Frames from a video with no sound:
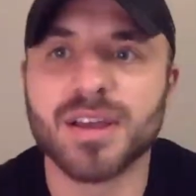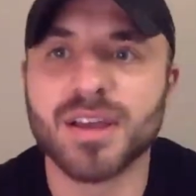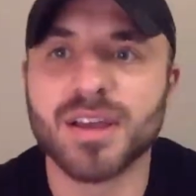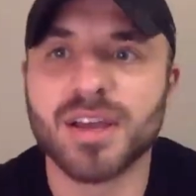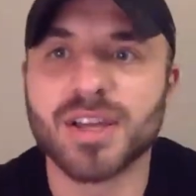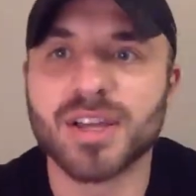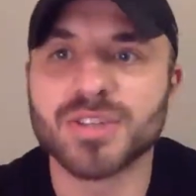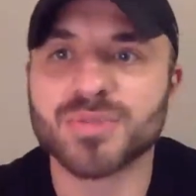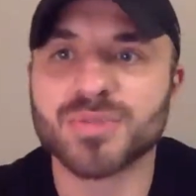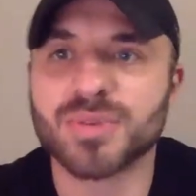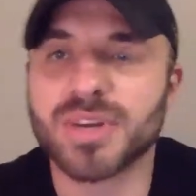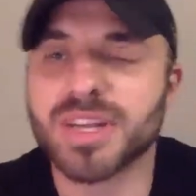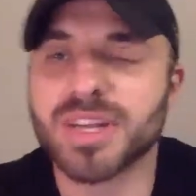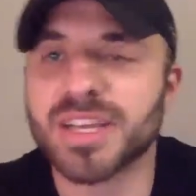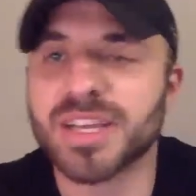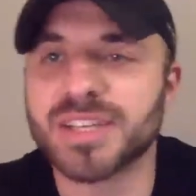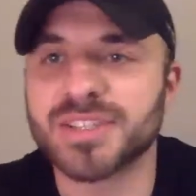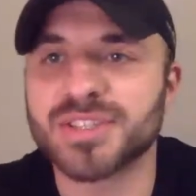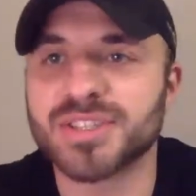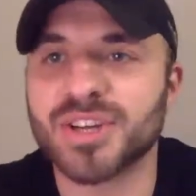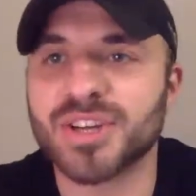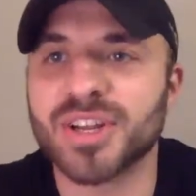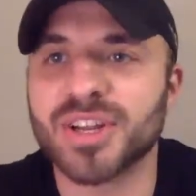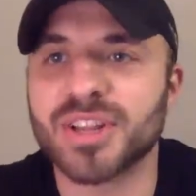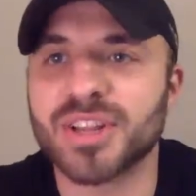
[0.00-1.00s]
I just want to get
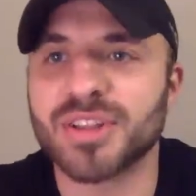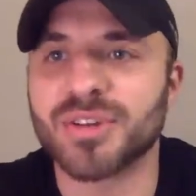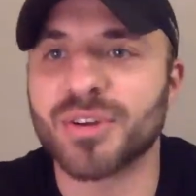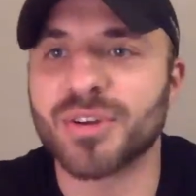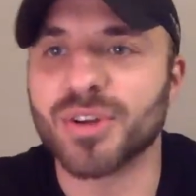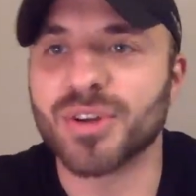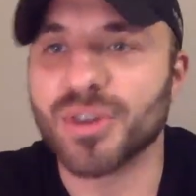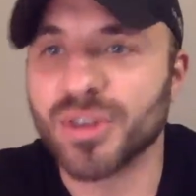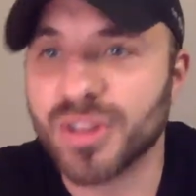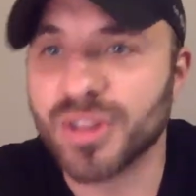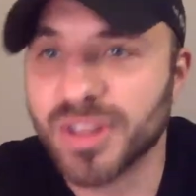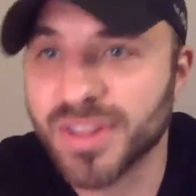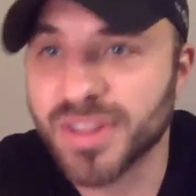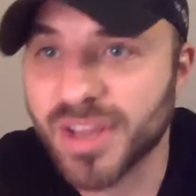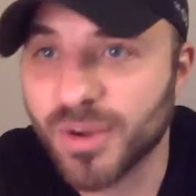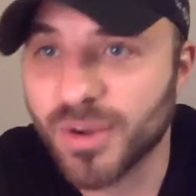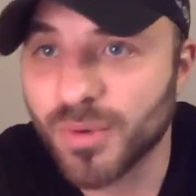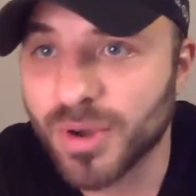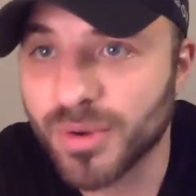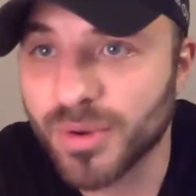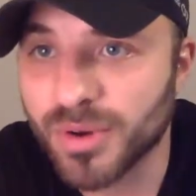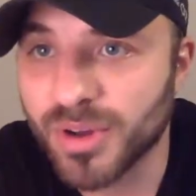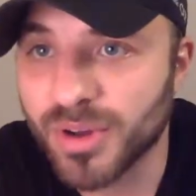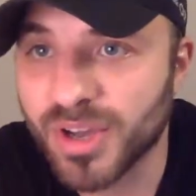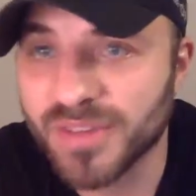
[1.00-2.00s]
started a little early. That
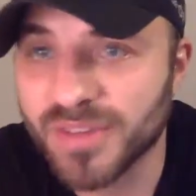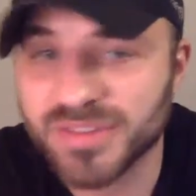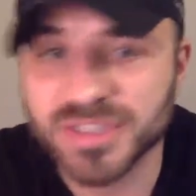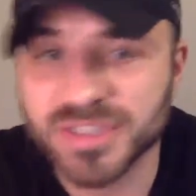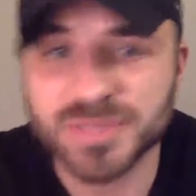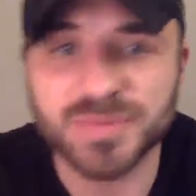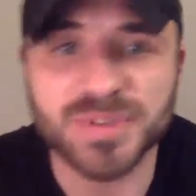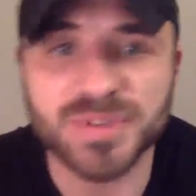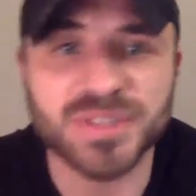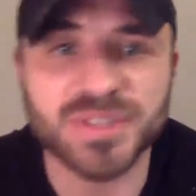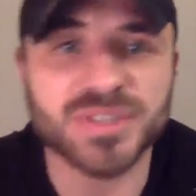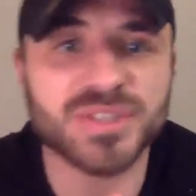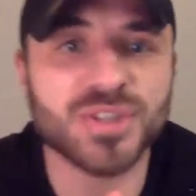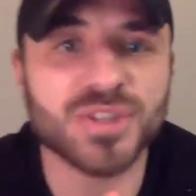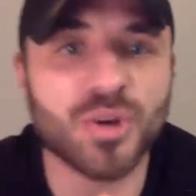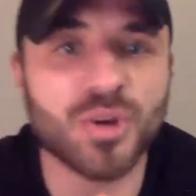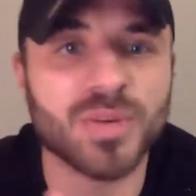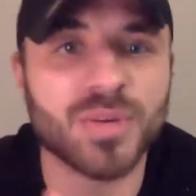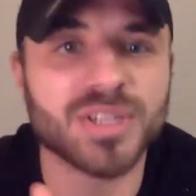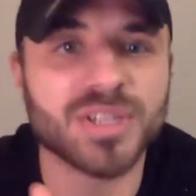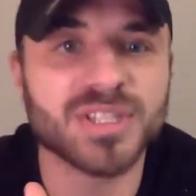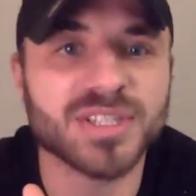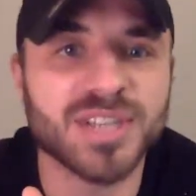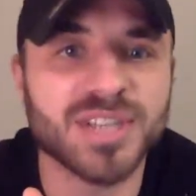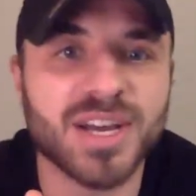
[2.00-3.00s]
way we don't have to spend so
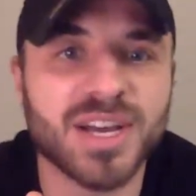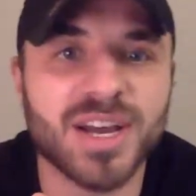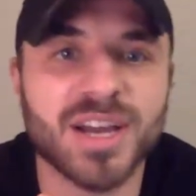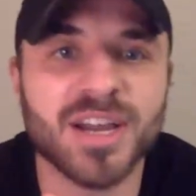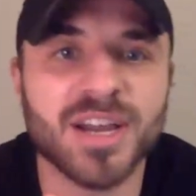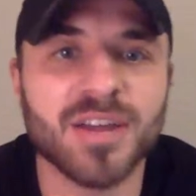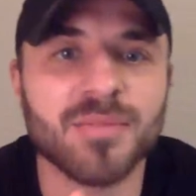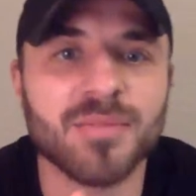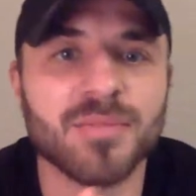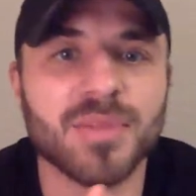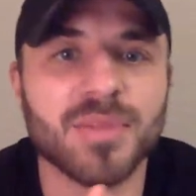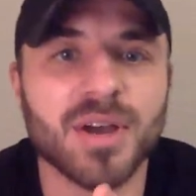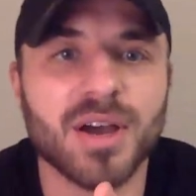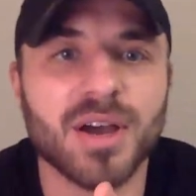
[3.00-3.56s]
much time